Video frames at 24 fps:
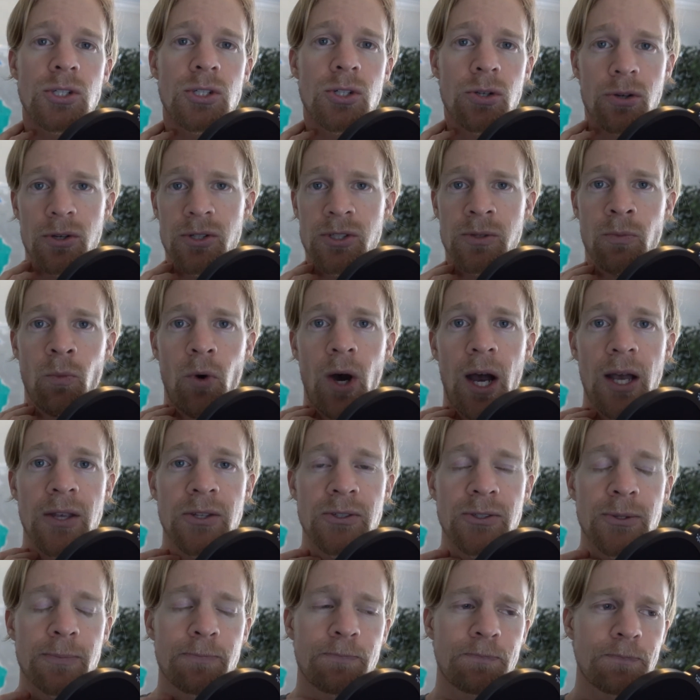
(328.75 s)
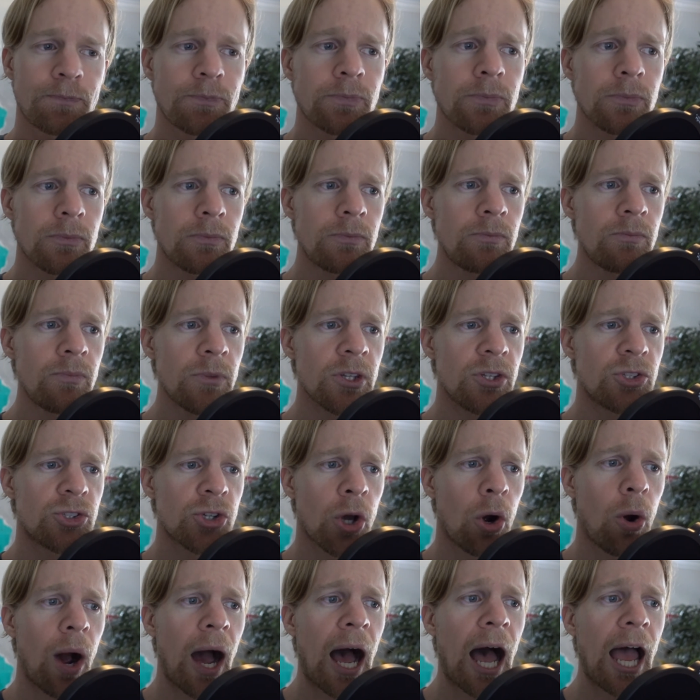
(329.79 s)
tourism-wise.
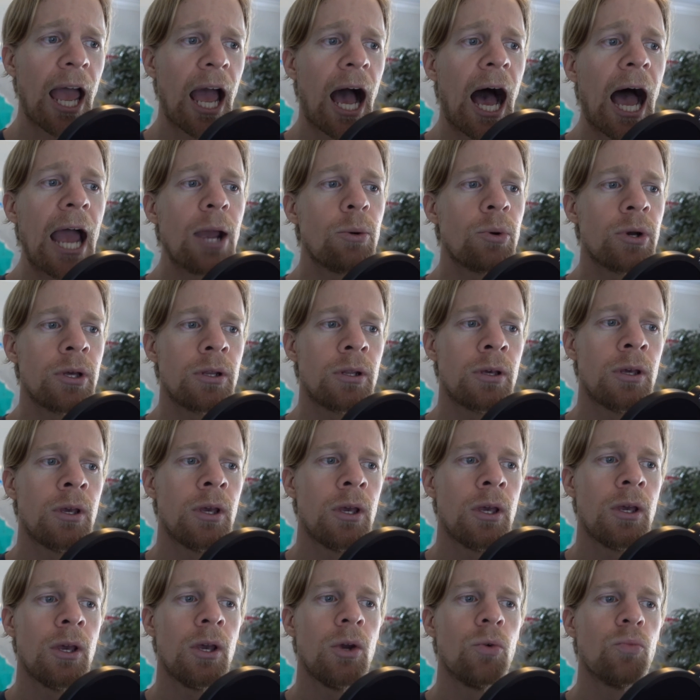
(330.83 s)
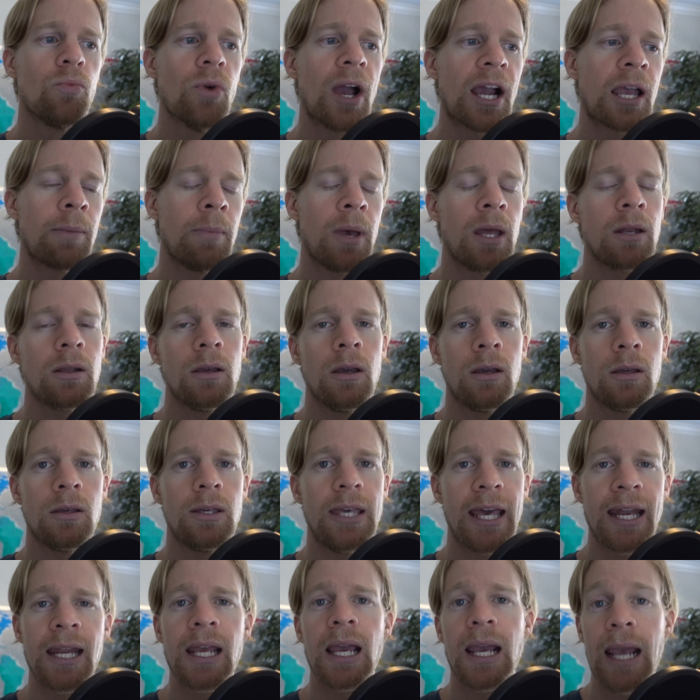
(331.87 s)
So I would recommend
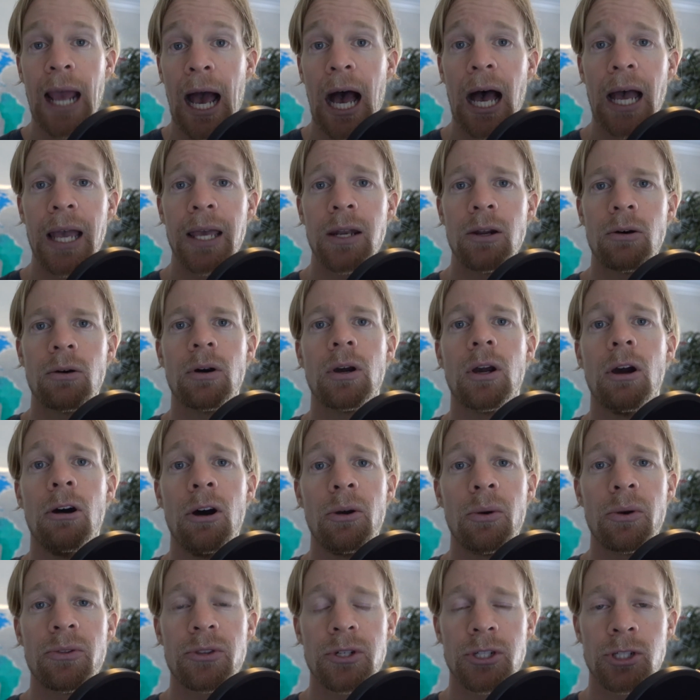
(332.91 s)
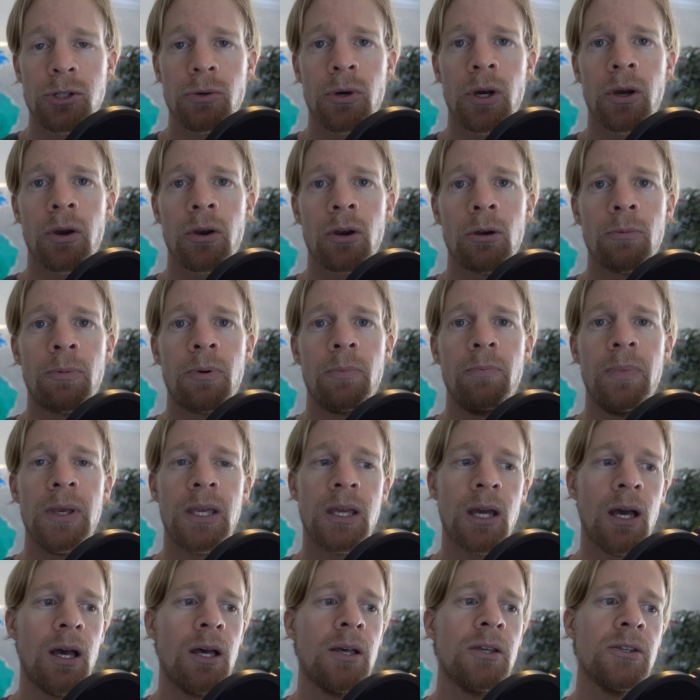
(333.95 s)
getting a guide or going with a tour group
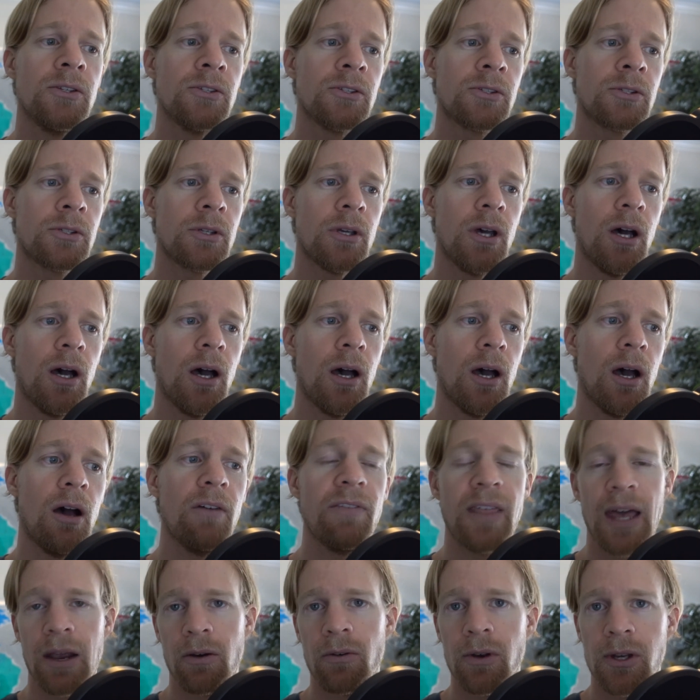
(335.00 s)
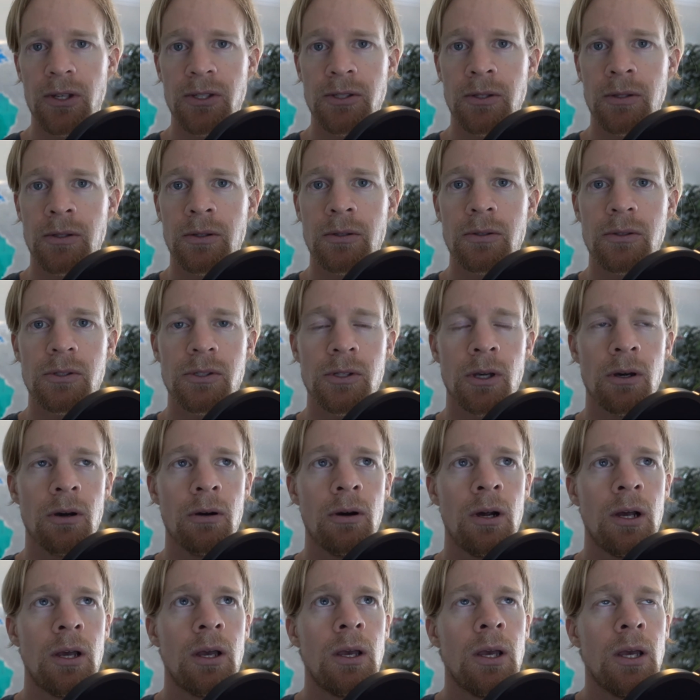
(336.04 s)
because of that reason.
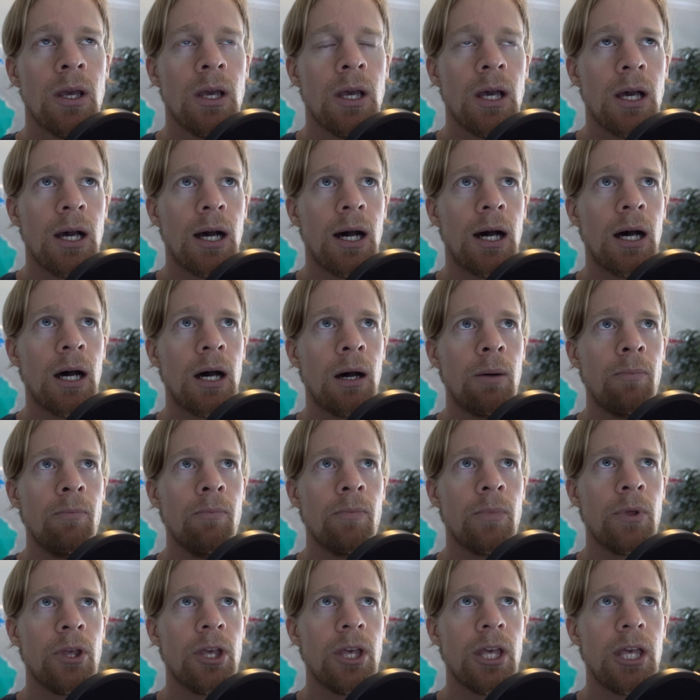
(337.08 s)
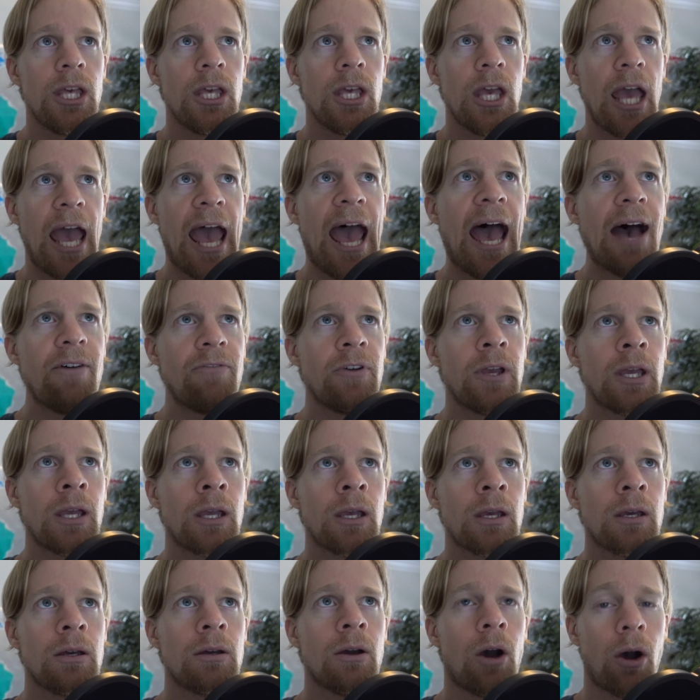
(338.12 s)
So
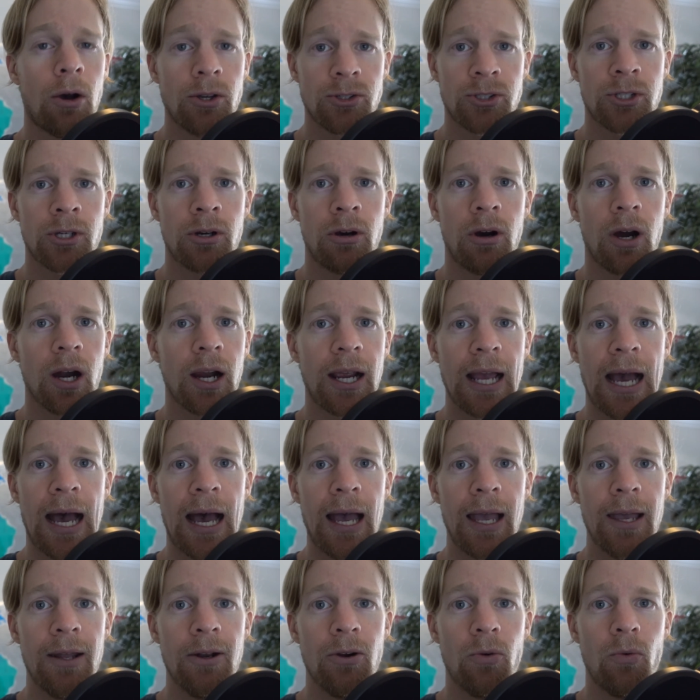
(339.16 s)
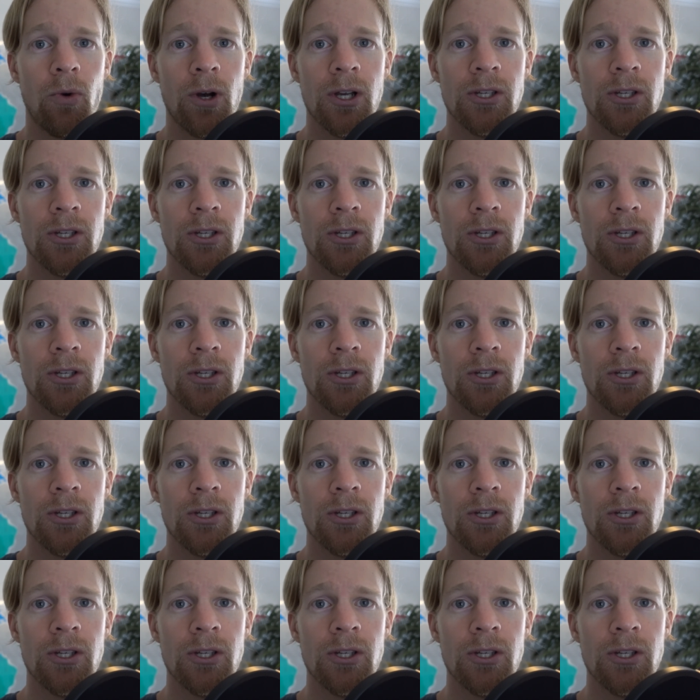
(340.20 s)
having Hoso, our guide,